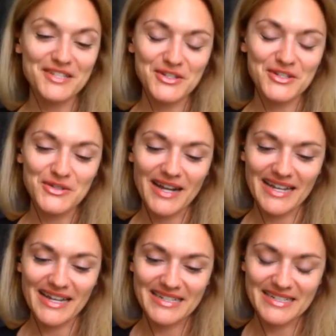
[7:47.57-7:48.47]
too.
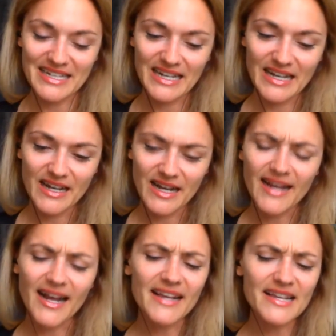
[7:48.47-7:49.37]
And
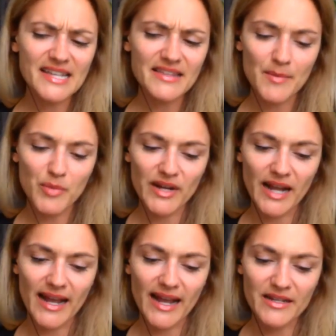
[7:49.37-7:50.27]
I guess at that point
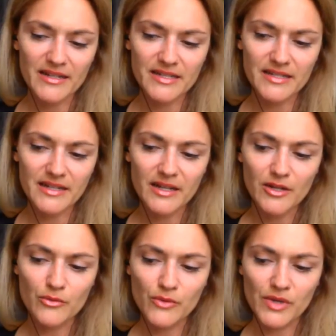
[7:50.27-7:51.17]
I hadn't
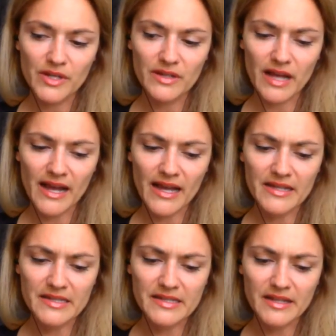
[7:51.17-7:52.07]

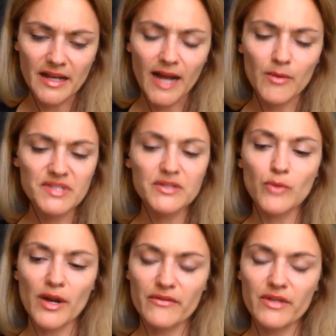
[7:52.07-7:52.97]
realized, I wasn't
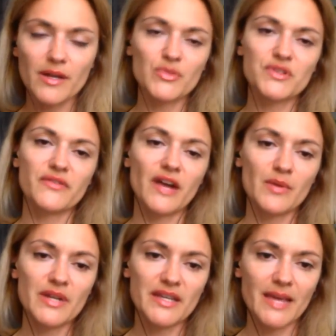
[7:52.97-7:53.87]
aware of the numbers of
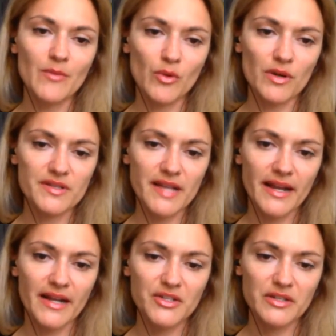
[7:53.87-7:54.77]
how many Game Awards
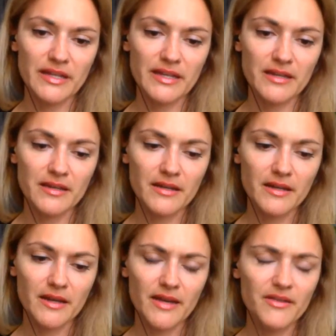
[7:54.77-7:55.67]
had actually,
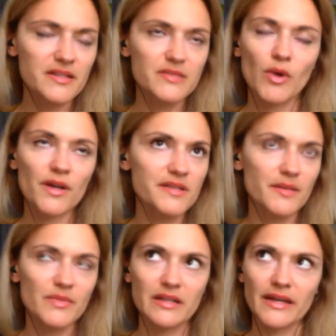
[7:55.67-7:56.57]
I think it's won
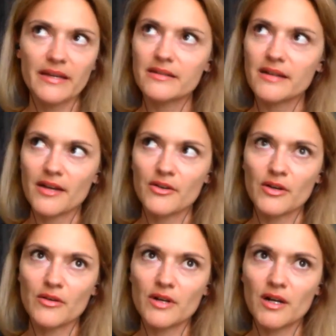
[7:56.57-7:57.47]
something like, I don't
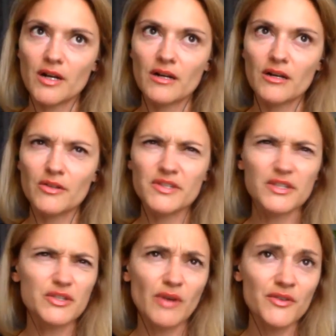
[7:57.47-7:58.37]
know, close to
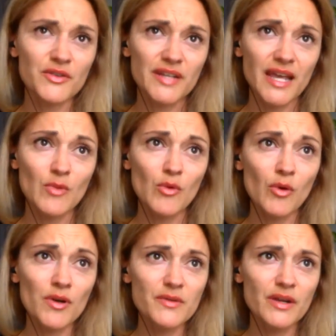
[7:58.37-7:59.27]
200 Game
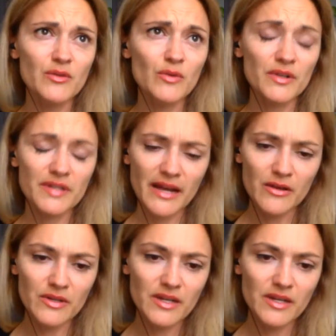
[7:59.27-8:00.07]
Awards around the world now.